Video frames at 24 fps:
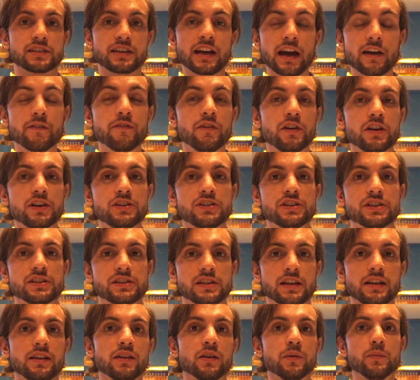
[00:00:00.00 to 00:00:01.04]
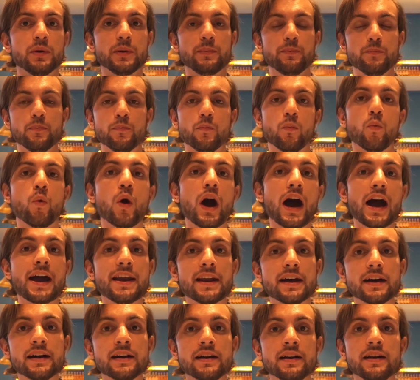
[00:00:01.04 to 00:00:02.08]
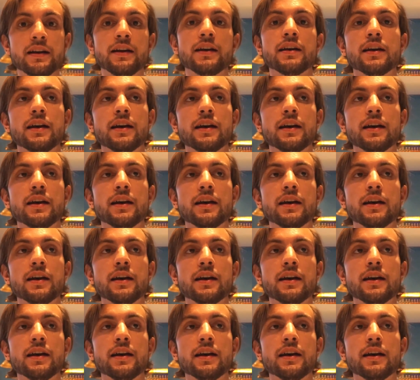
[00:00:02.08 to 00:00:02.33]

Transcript: coverage is a little bit wider,